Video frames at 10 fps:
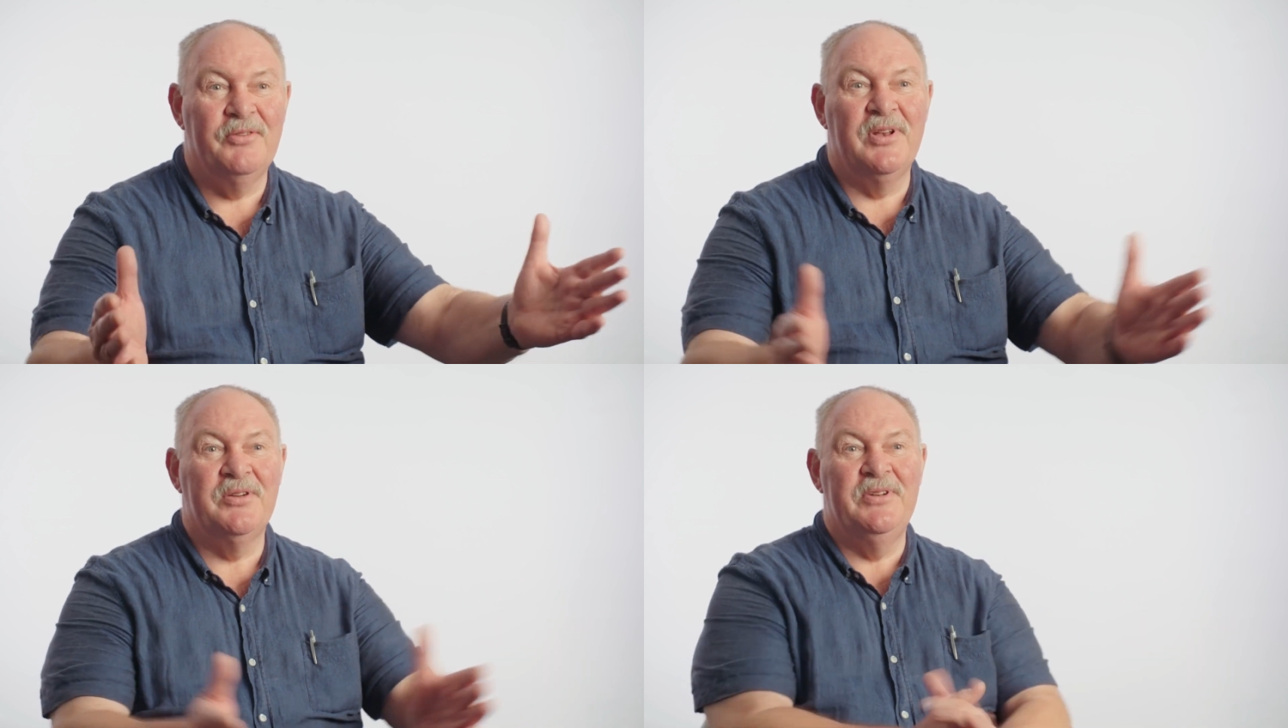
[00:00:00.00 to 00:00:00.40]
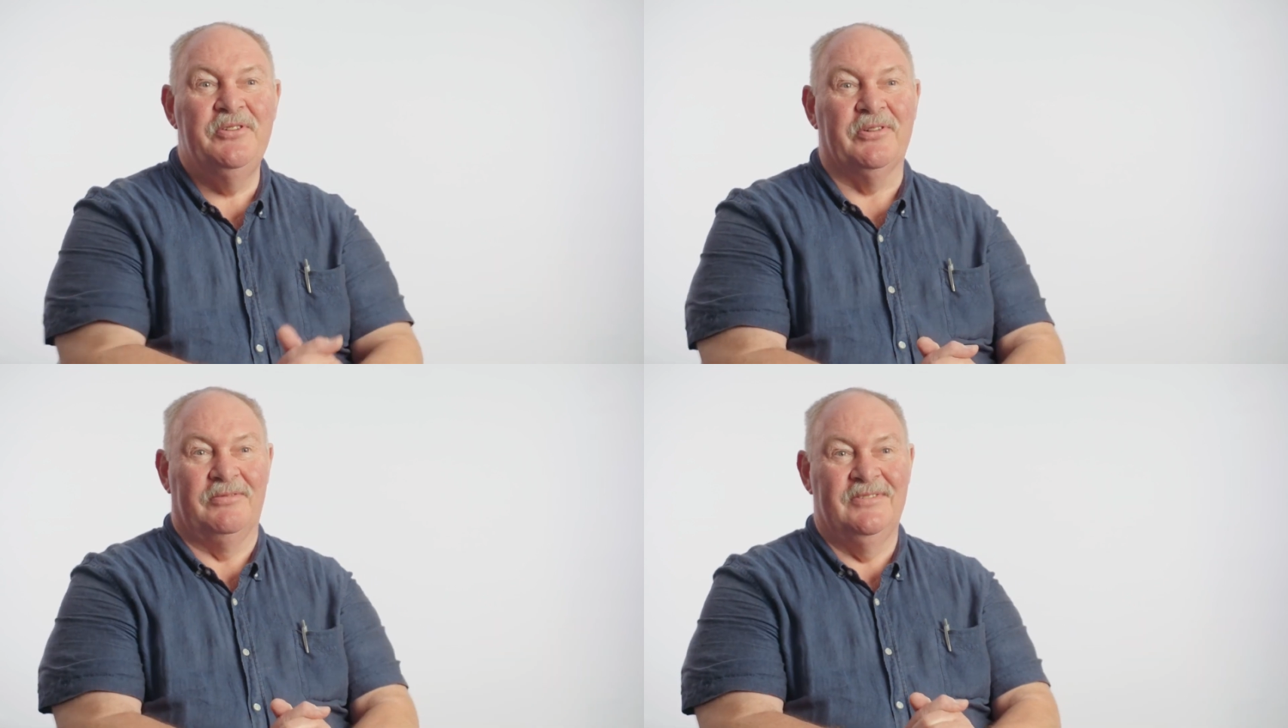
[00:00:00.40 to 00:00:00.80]
when can we
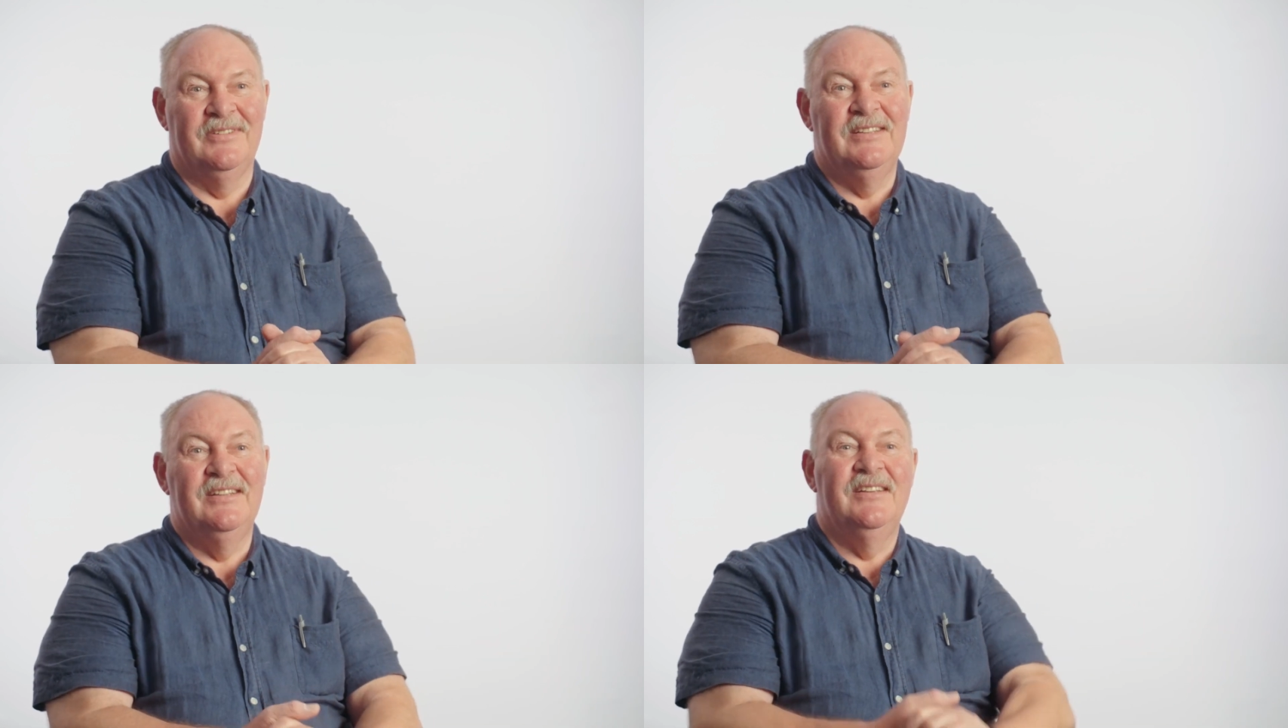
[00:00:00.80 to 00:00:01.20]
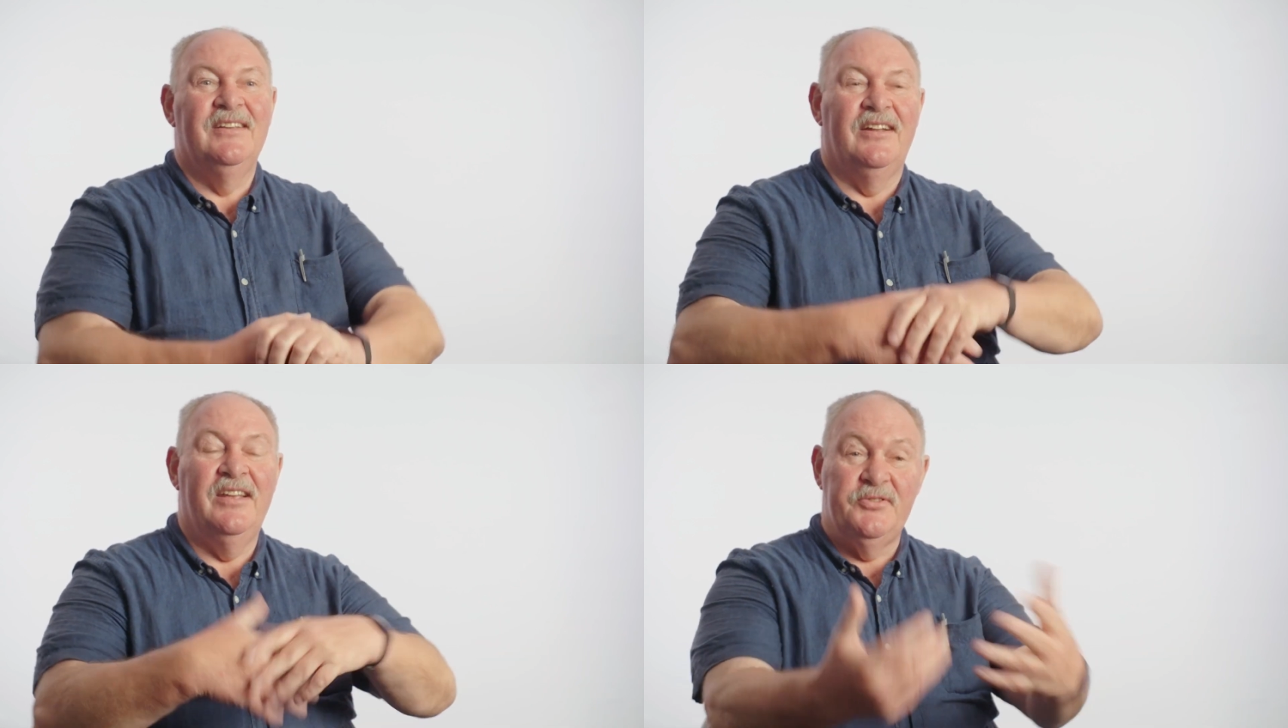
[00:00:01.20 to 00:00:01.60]
do it?
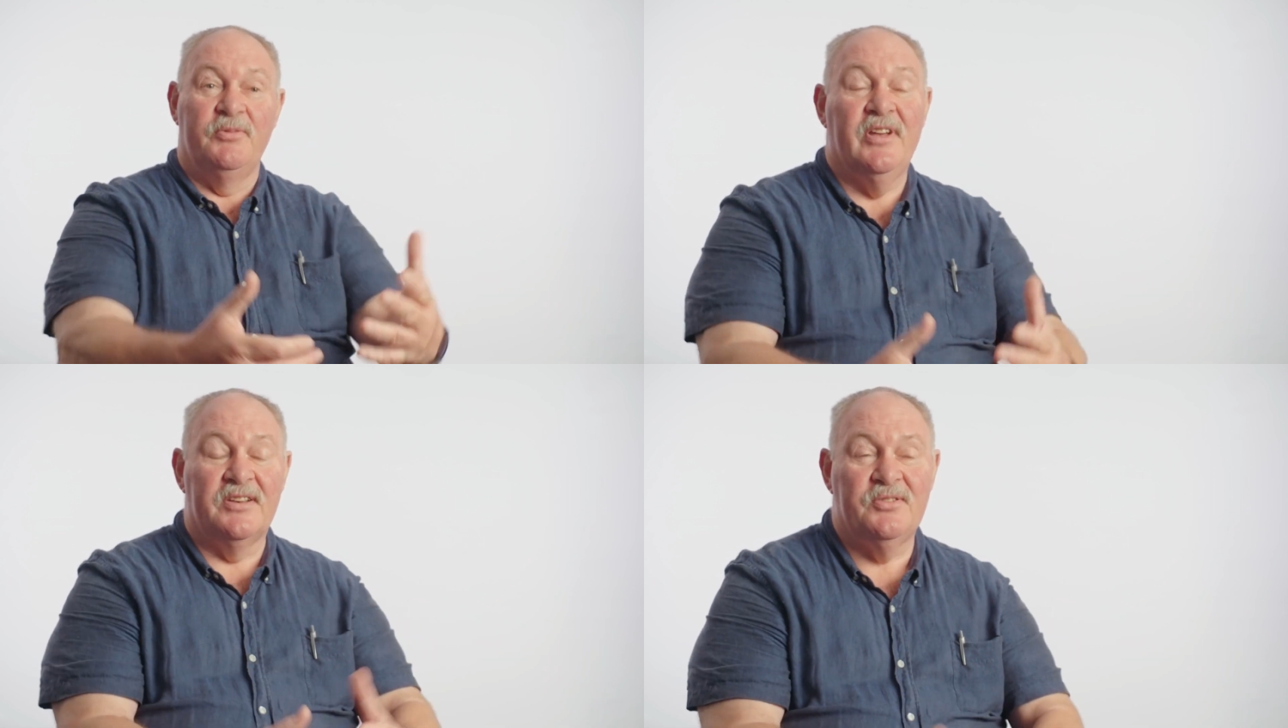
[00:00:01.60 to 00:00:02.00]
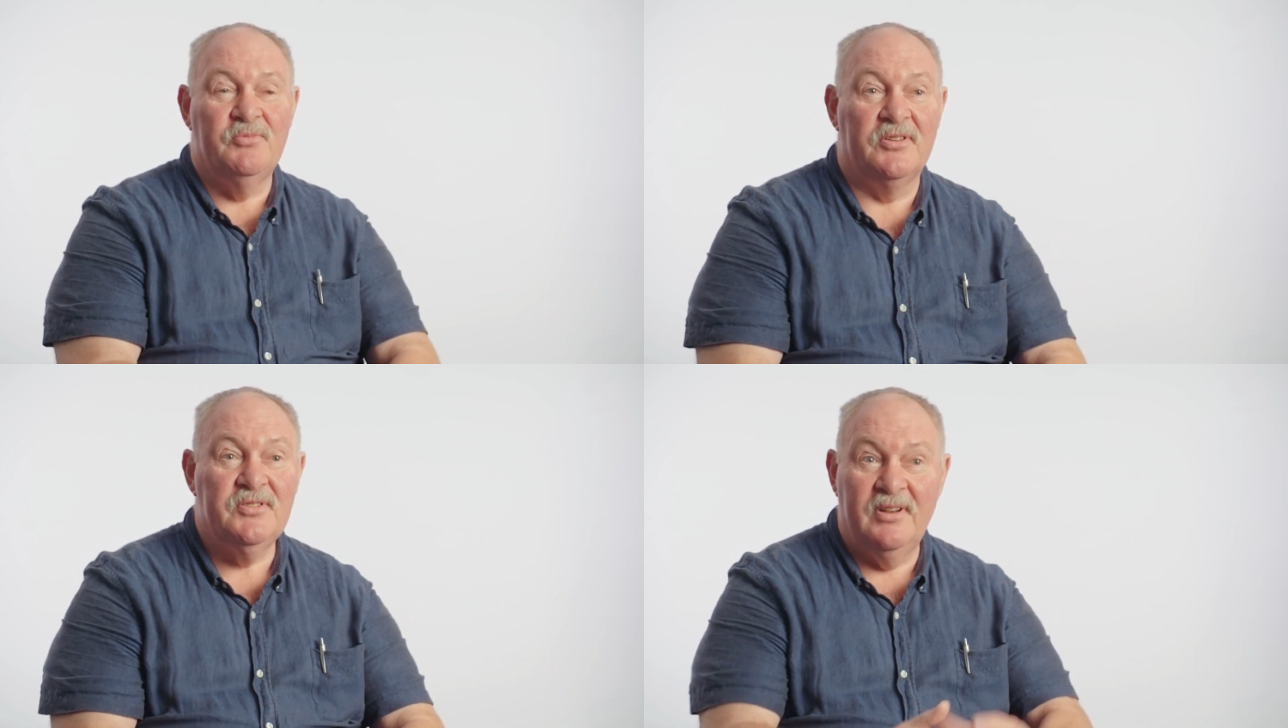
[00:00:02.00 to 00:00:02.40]
And his reaction
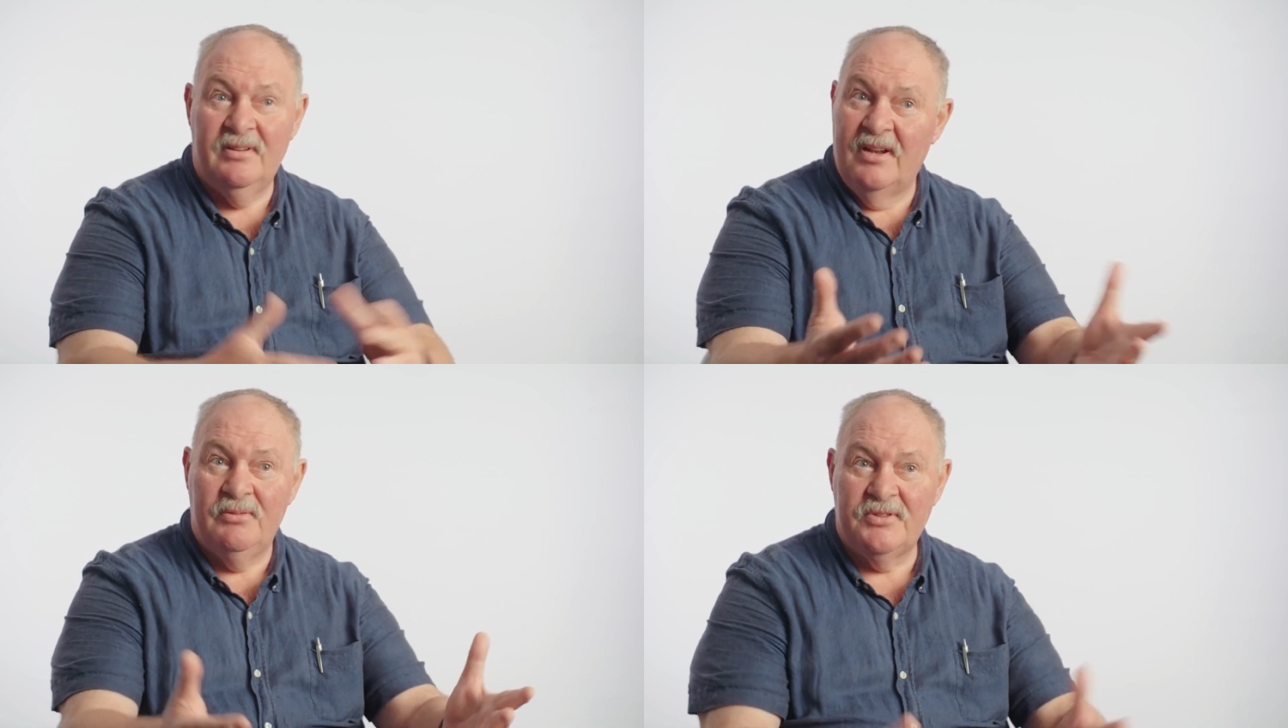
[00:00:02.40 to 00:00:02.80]
was, and it